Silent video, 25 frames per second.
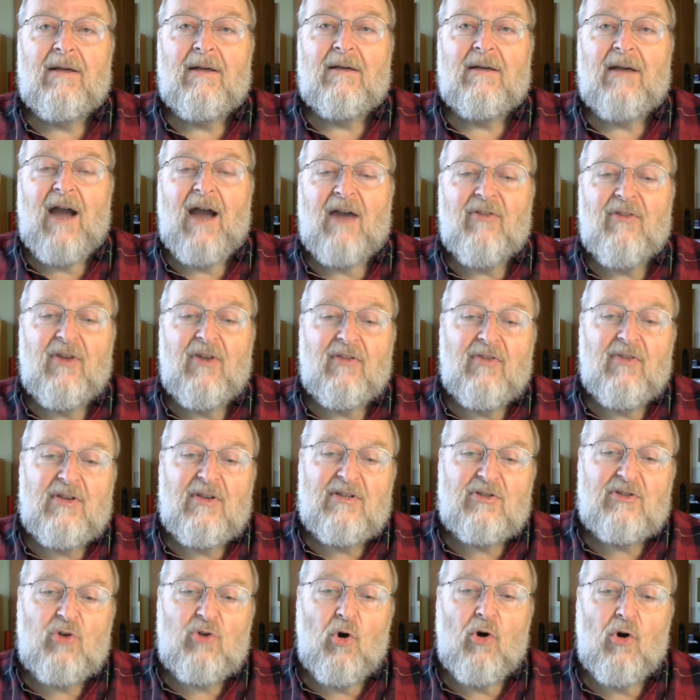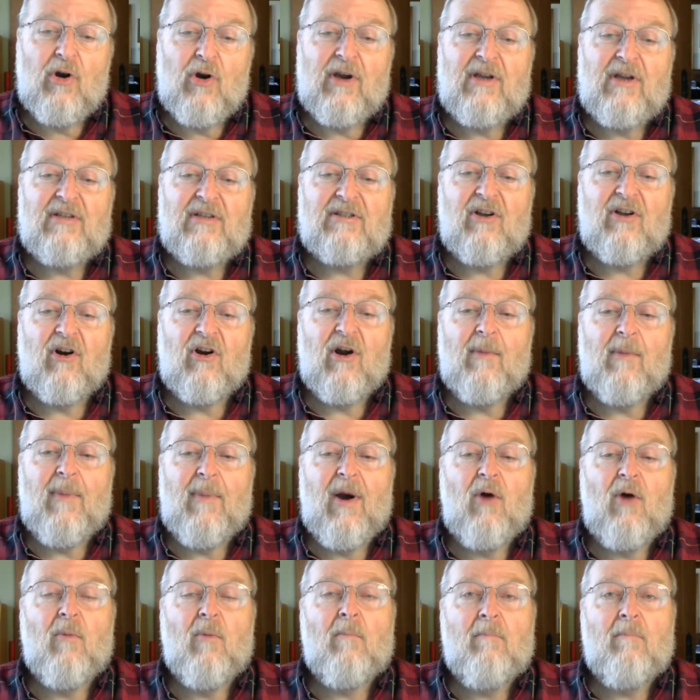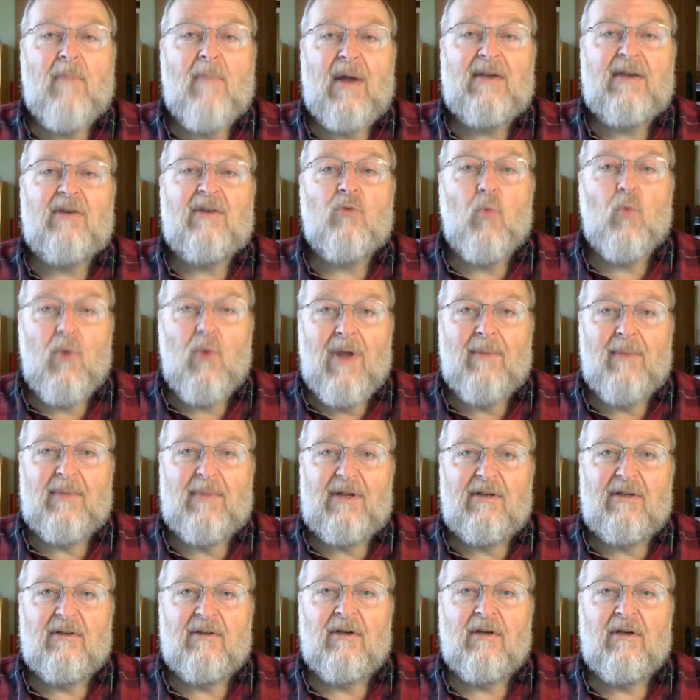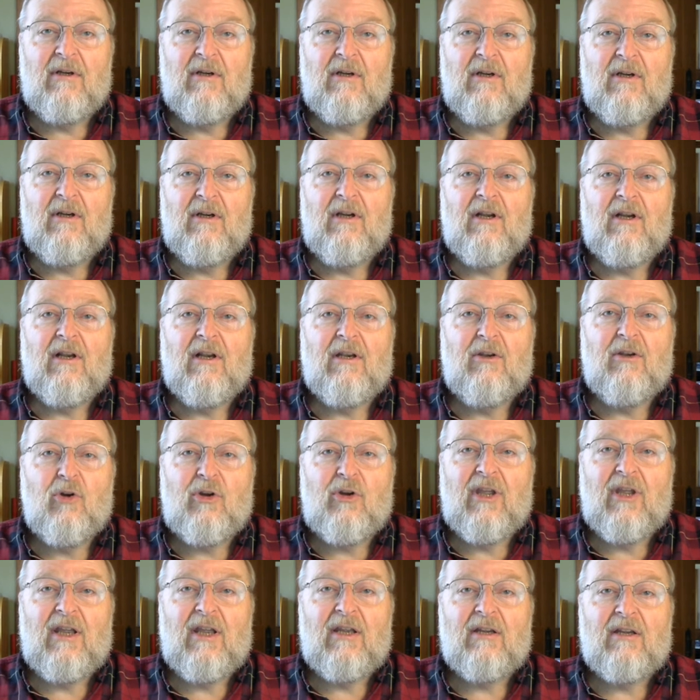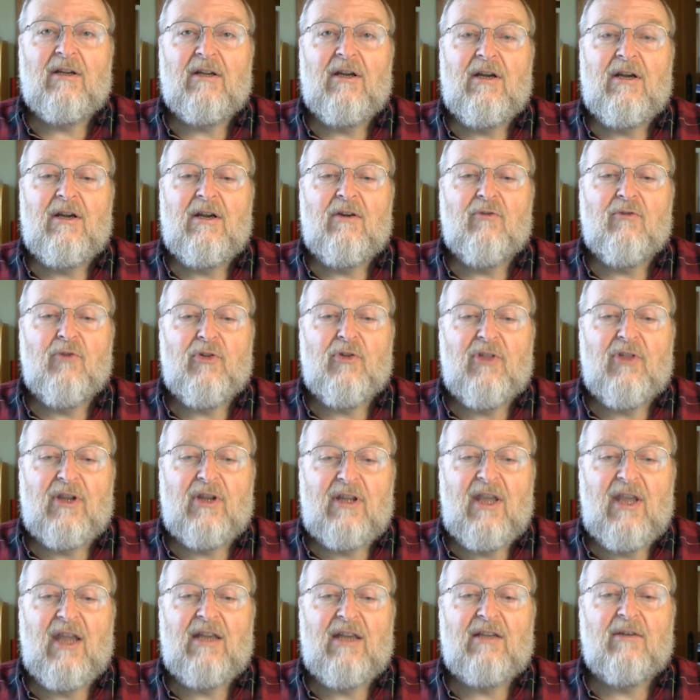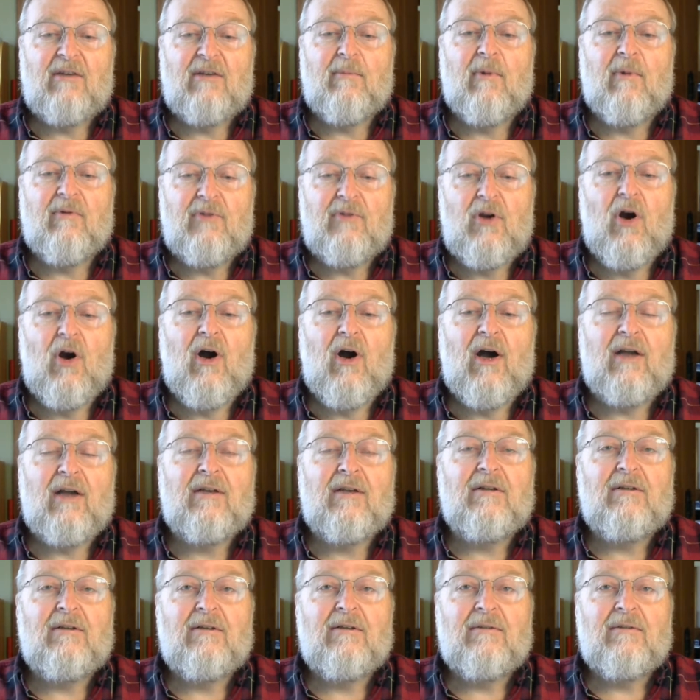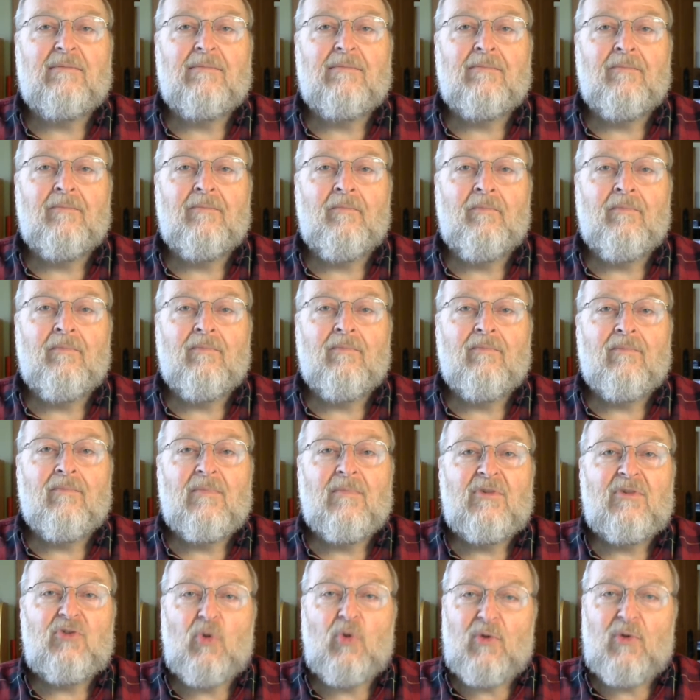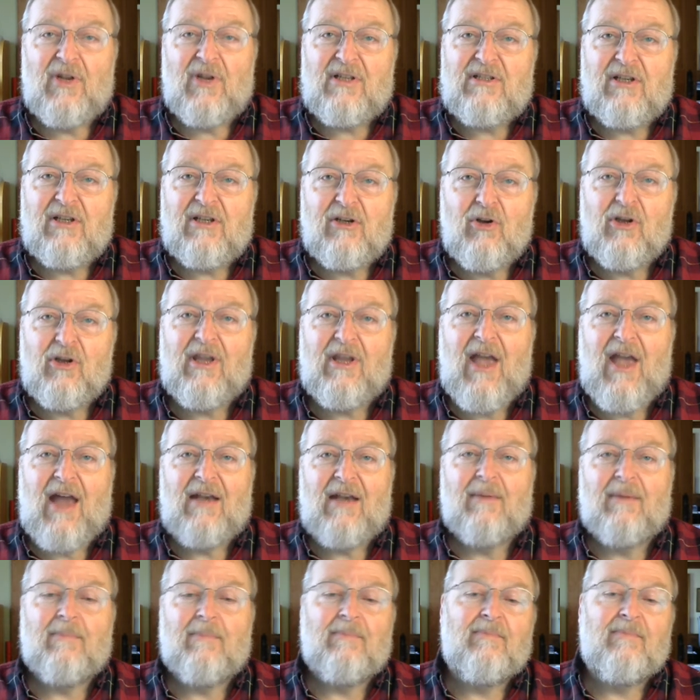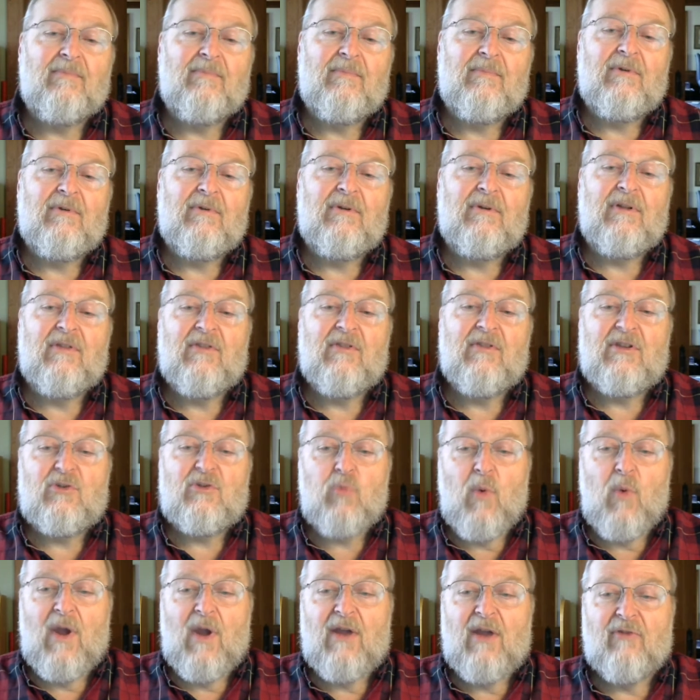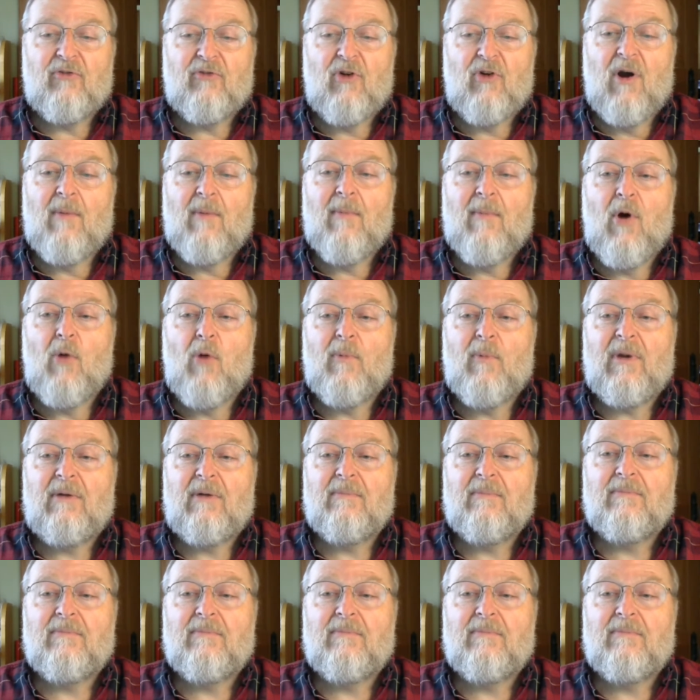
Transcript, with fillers: I think these stories are about men and women looking for the kingdom of God. So let's look at them in this way for a moment.